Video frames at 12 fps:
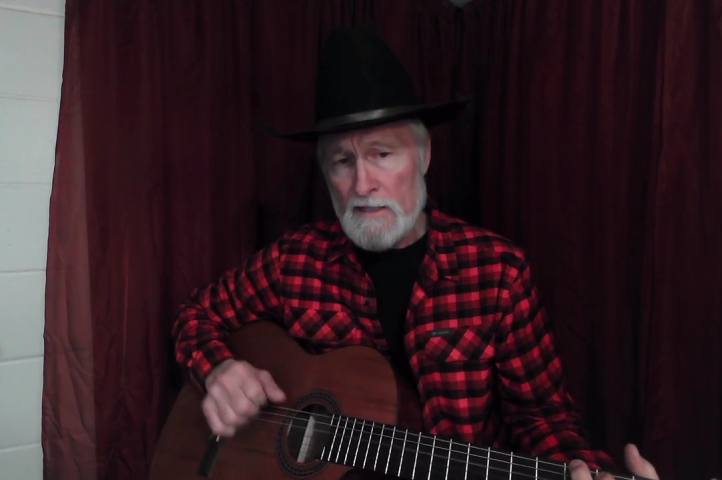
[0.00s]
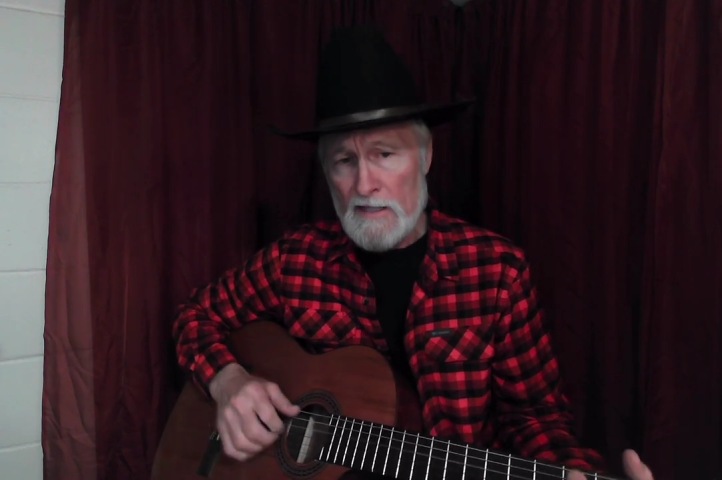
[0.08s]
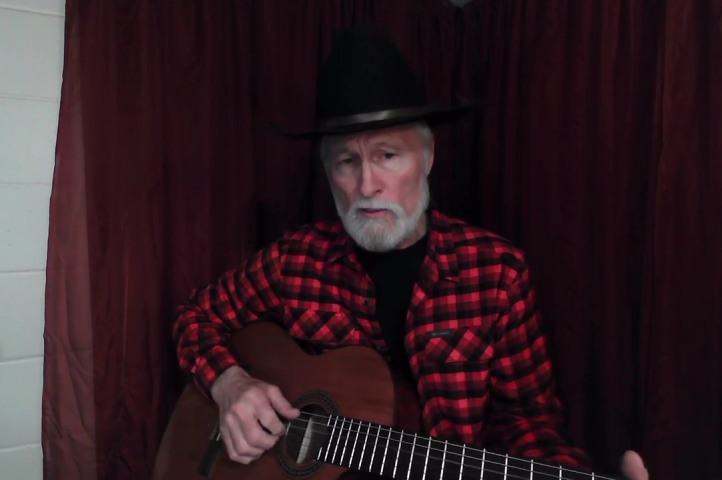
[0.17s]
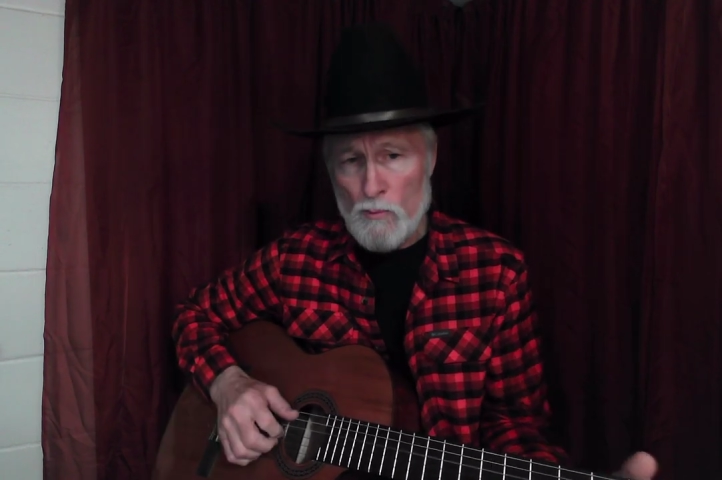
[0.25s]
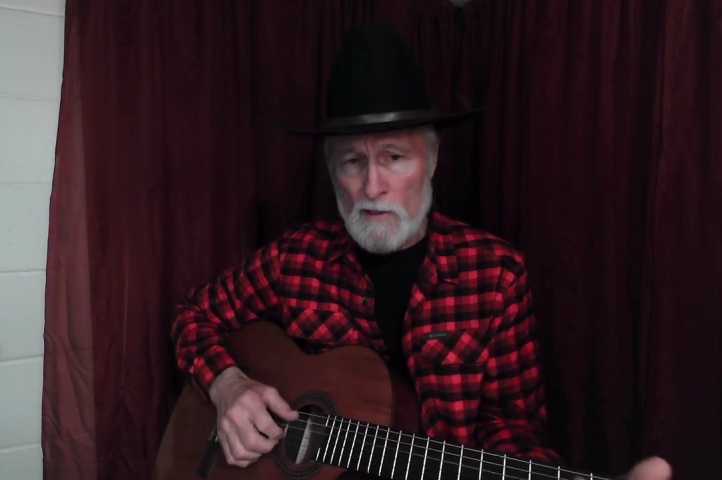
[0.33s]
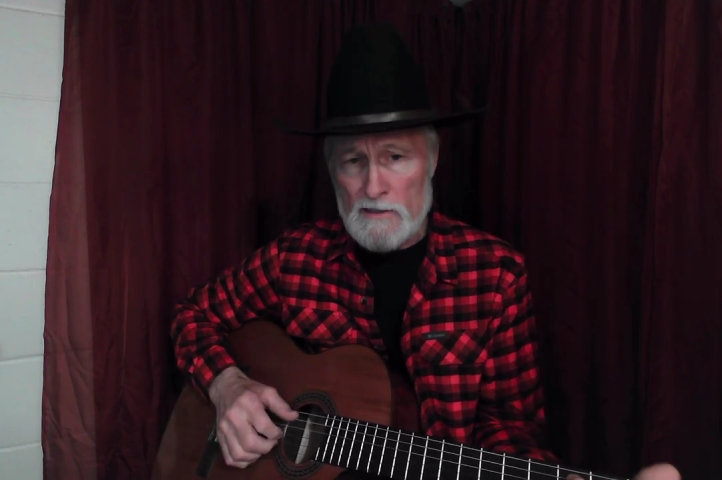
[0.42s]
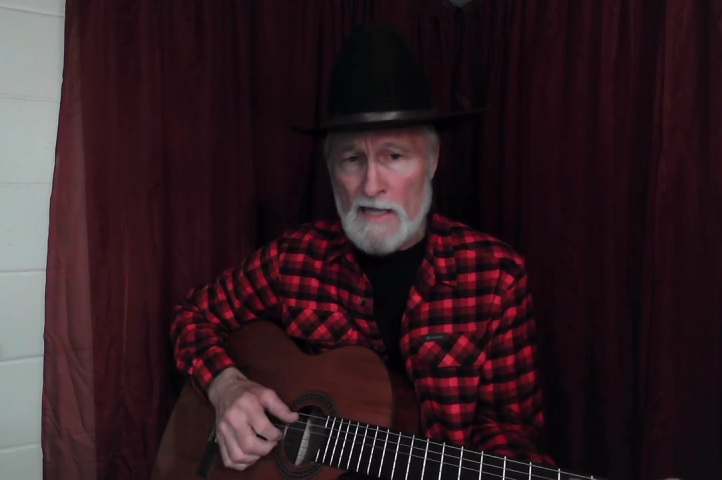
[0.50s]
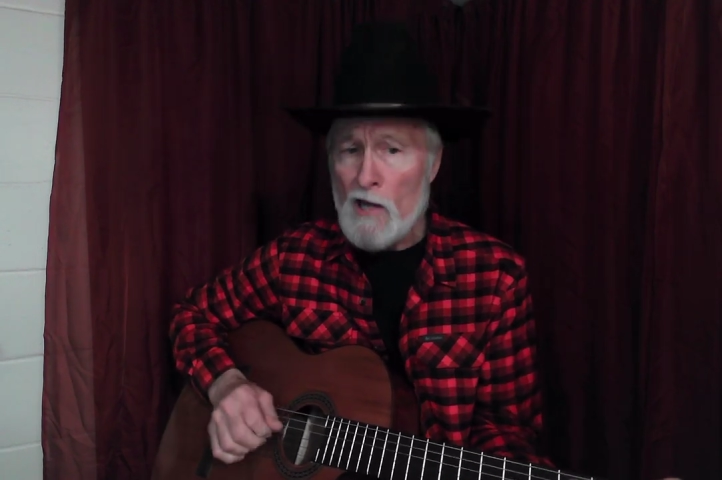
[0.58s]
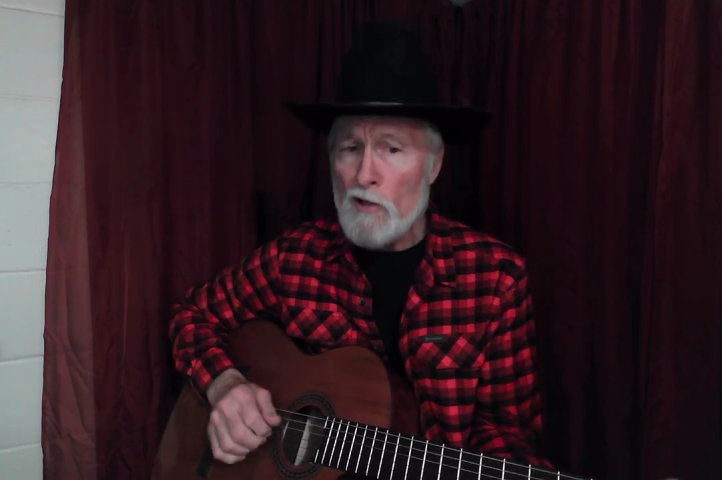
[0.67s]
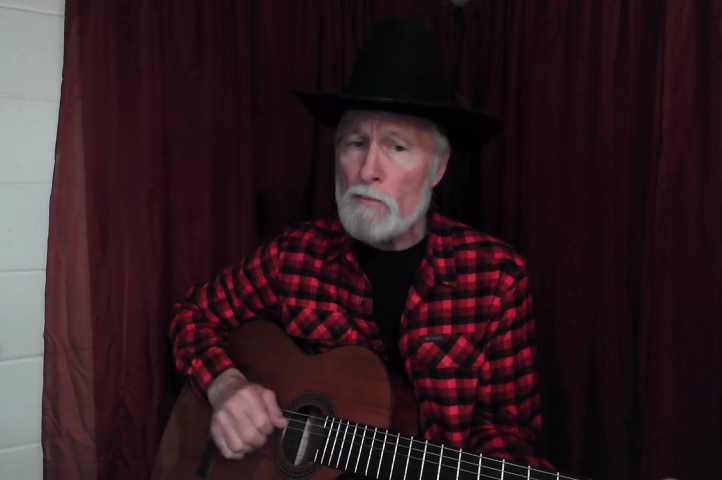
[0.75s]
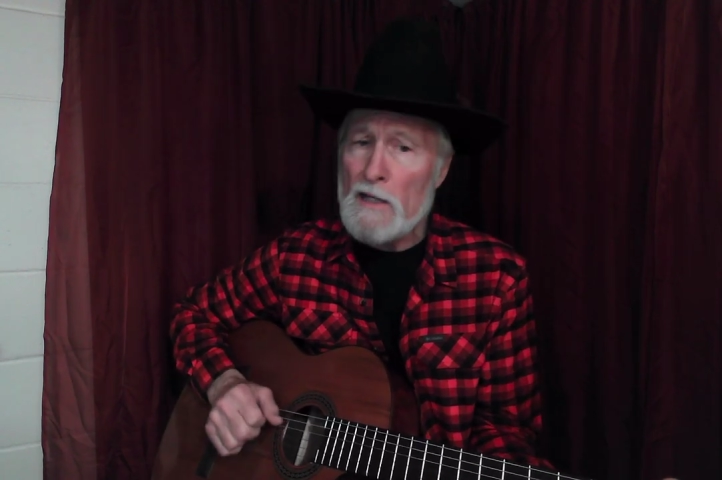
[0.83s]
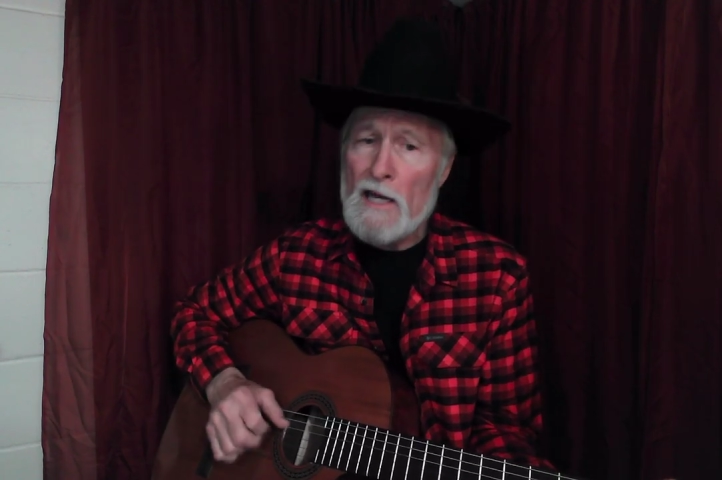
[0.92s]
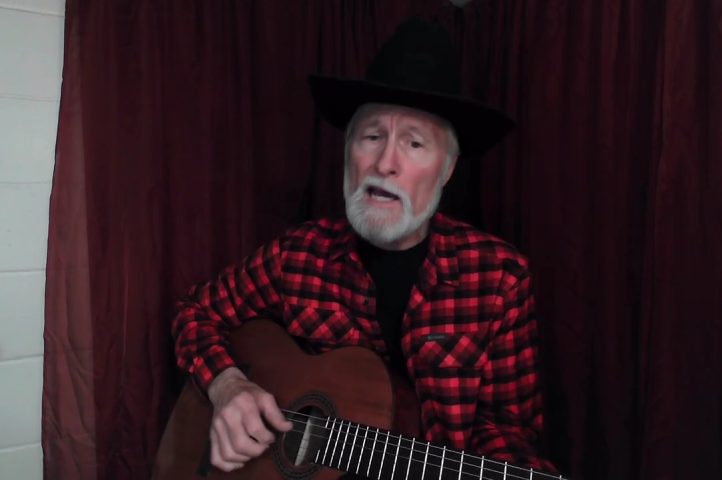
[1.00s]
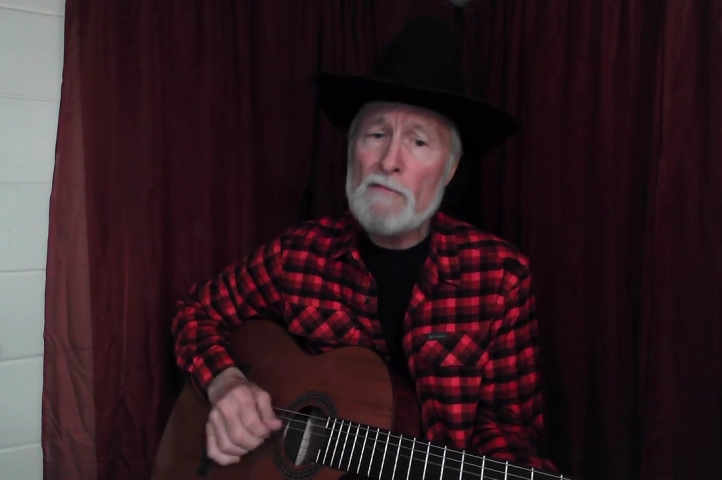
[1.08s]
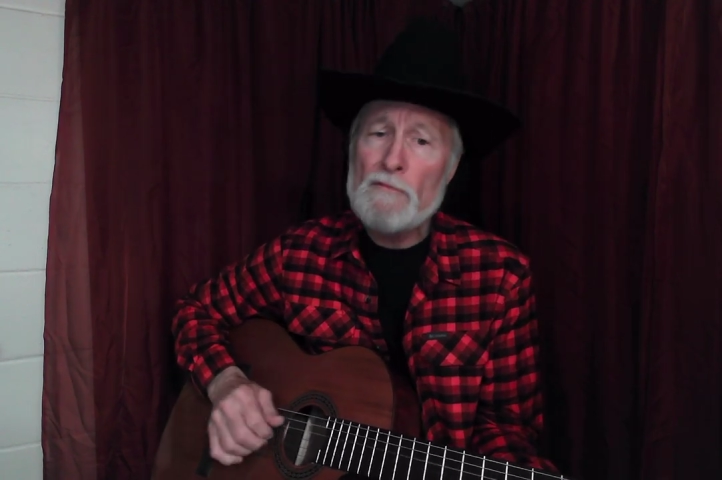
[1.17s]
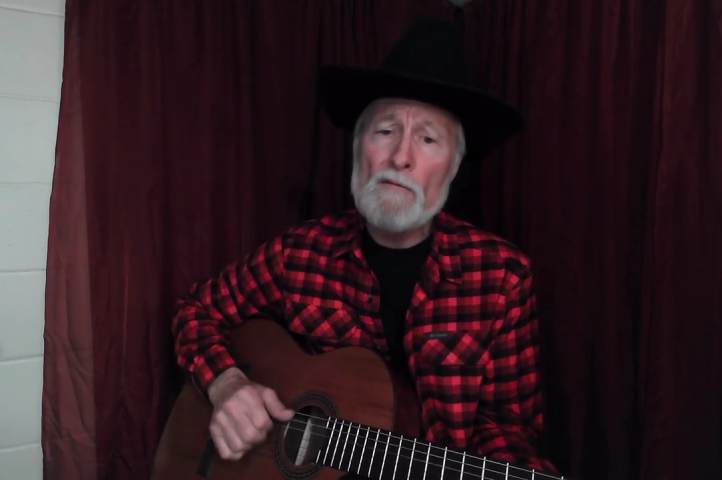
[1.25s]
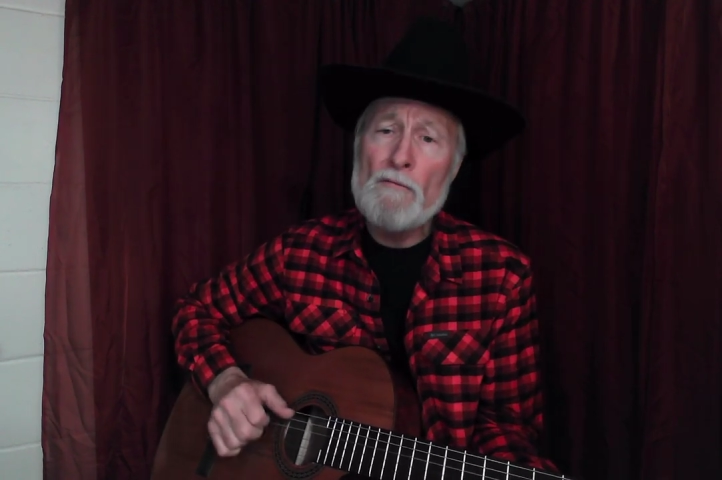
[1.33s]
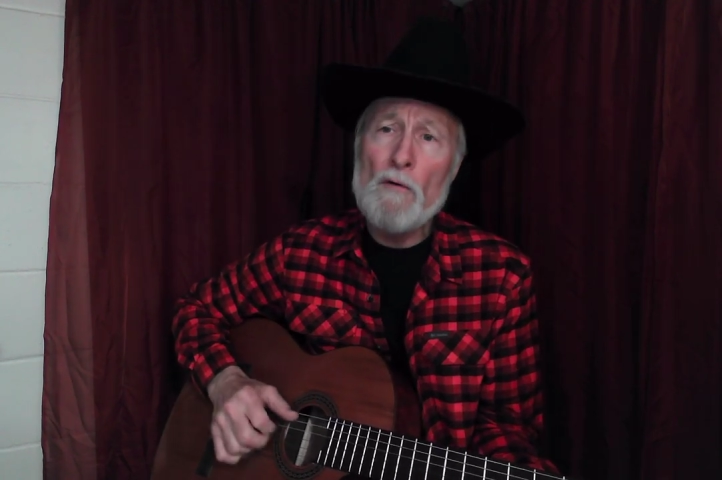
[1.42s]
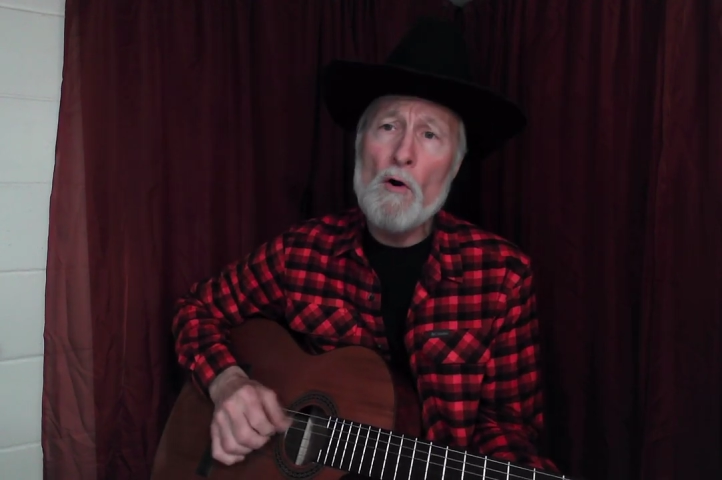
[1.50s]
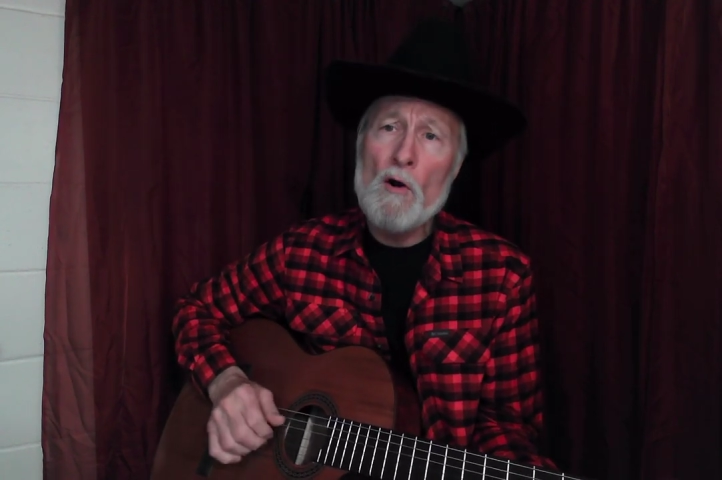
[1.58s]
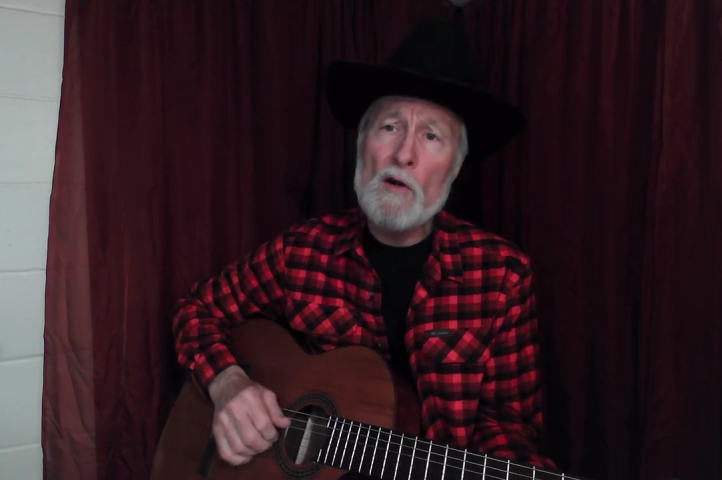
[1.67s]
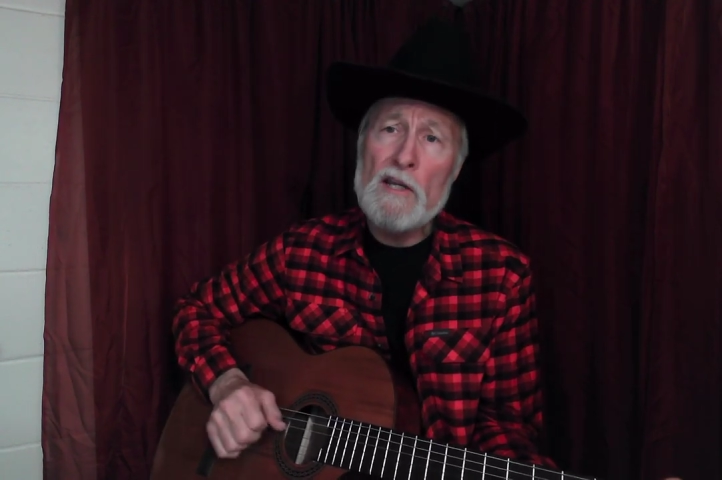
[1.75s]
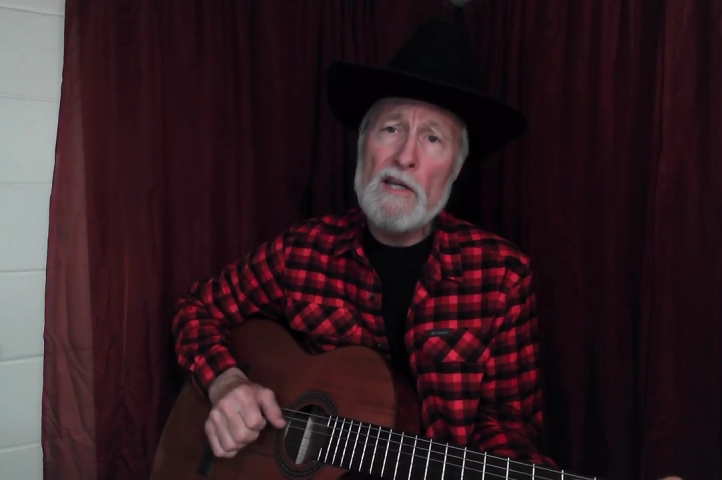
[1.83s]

It worked out, but after four,